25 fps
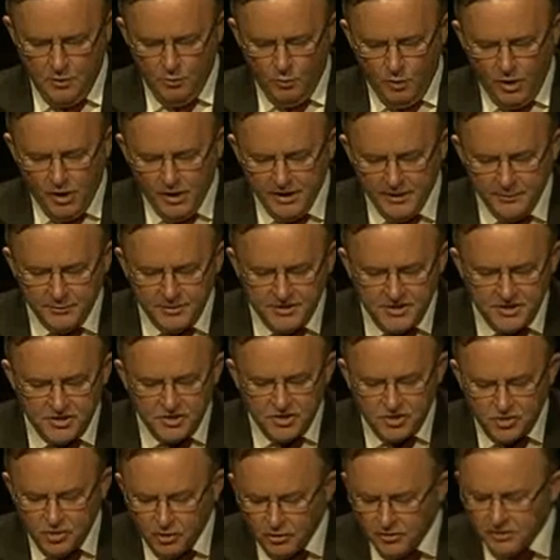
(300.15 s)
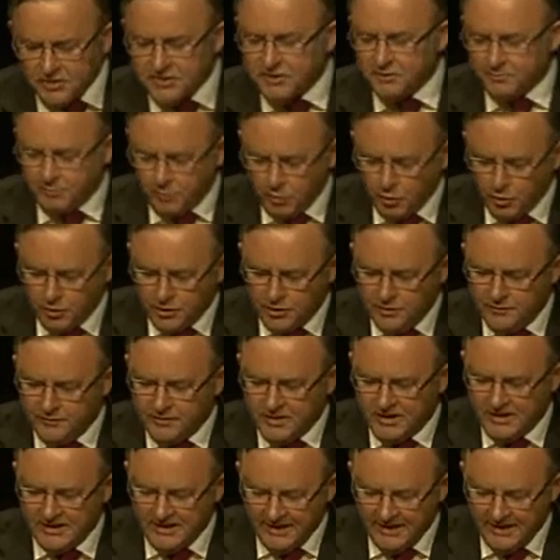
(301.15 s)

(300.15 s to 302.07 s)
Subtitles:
While he was a strong supporter of